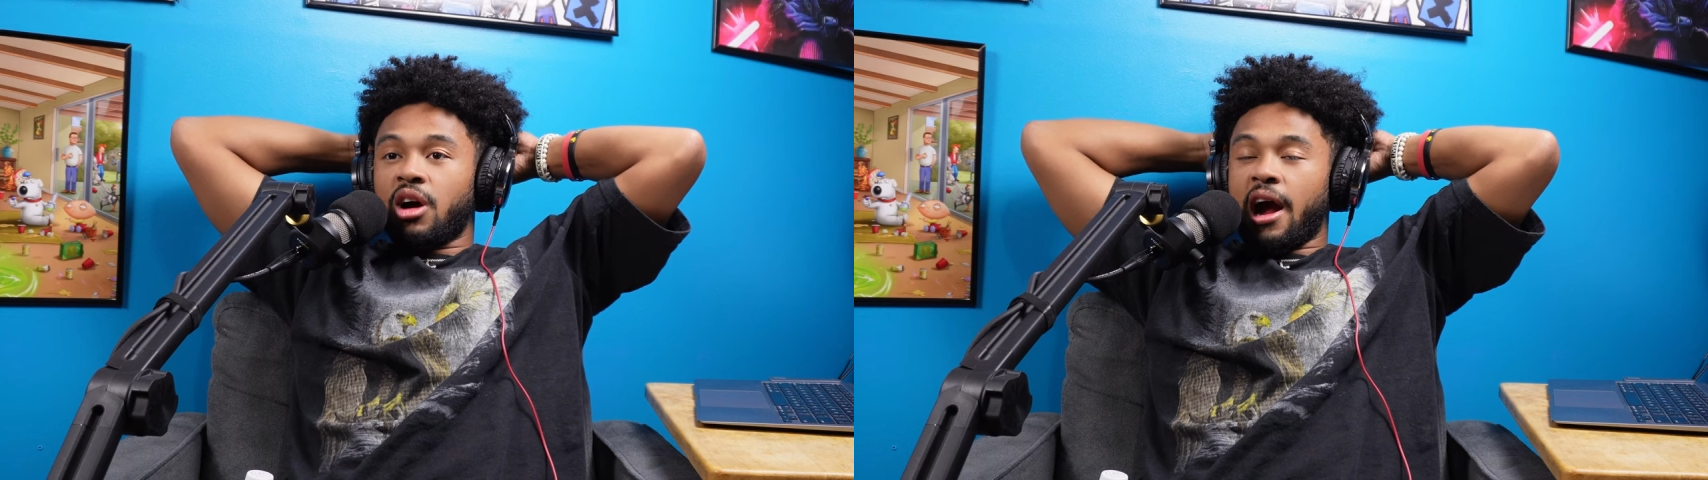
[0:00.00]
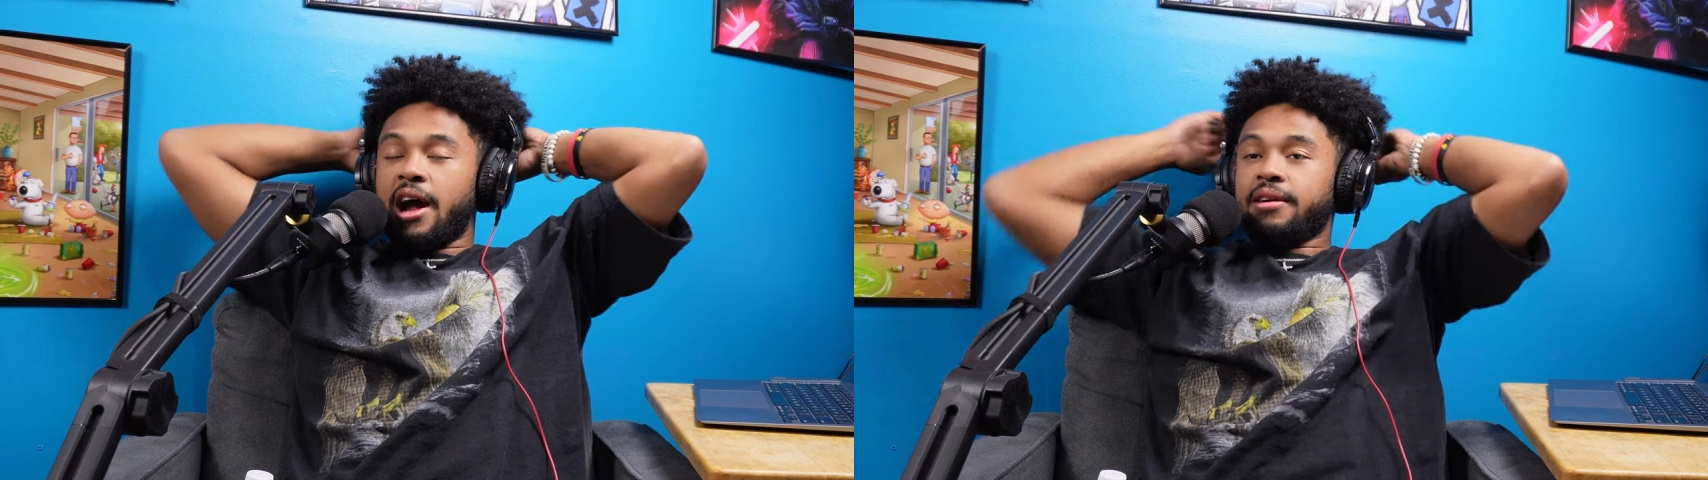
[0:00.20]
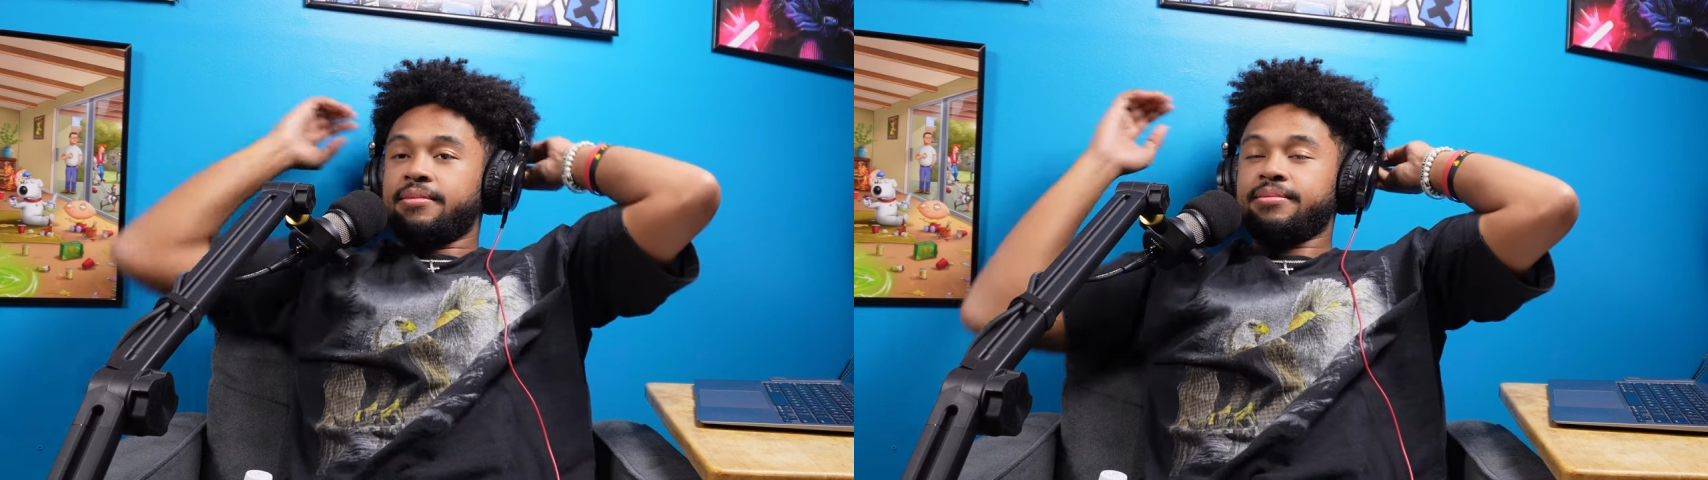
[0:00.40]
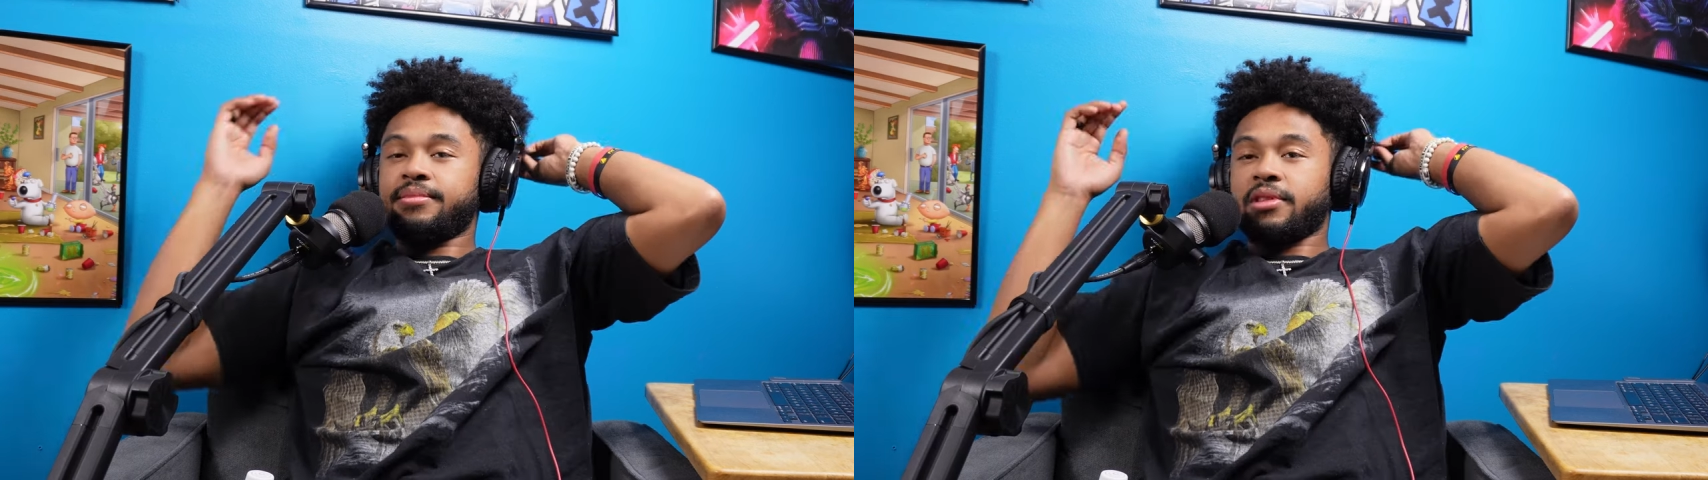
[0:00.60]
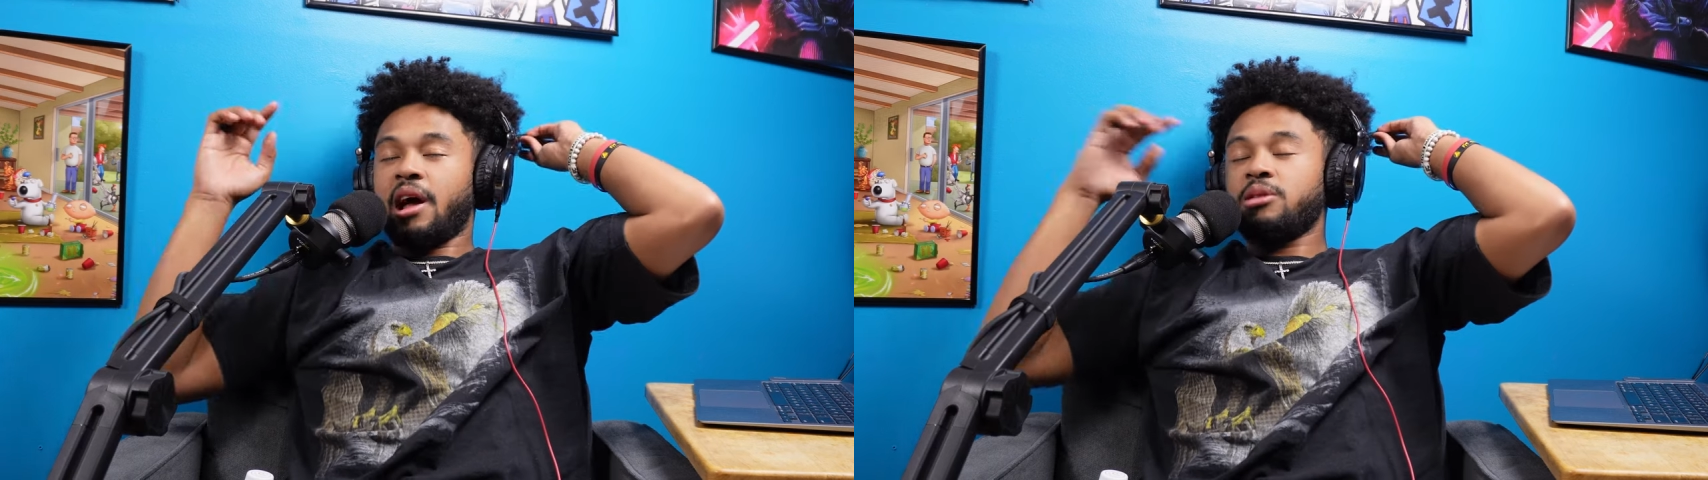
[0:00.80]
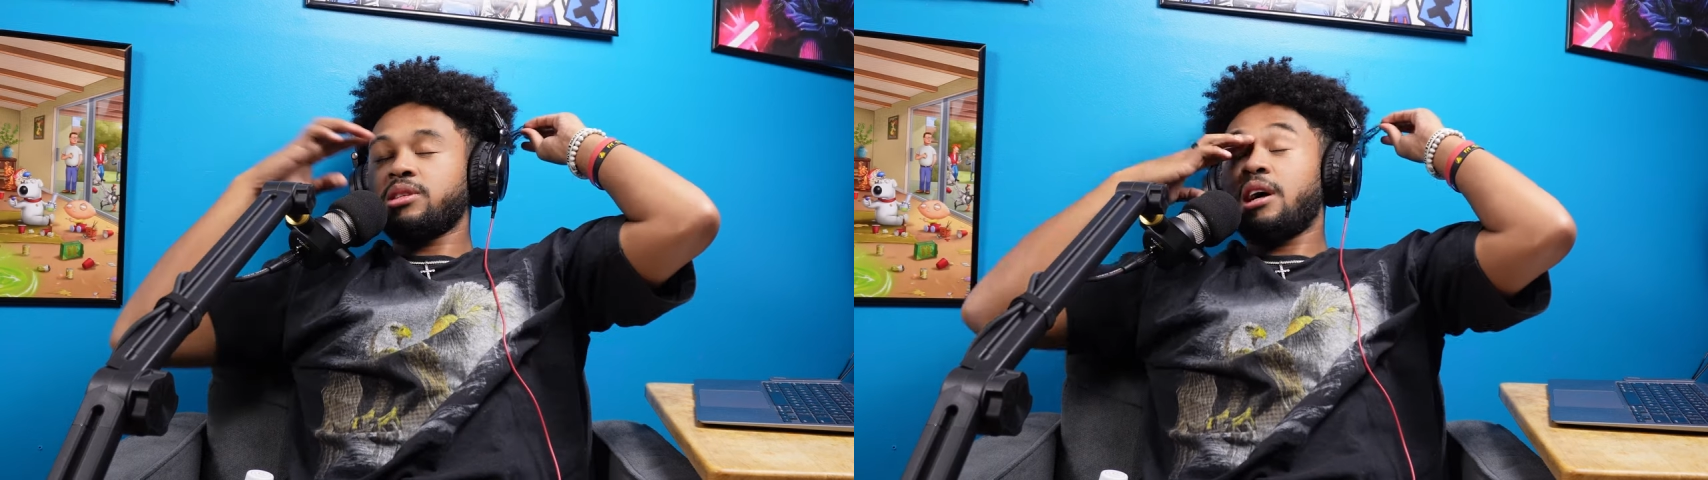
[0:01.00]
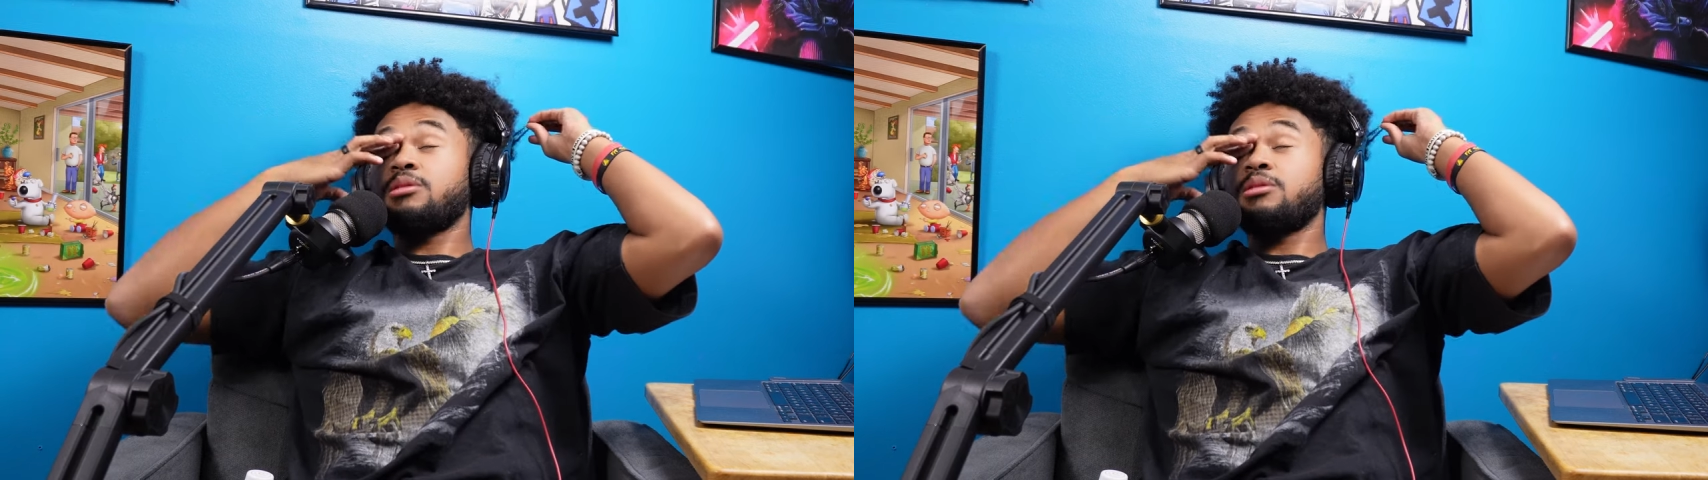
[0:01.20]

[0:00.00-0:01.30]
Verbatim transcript: All right, I was I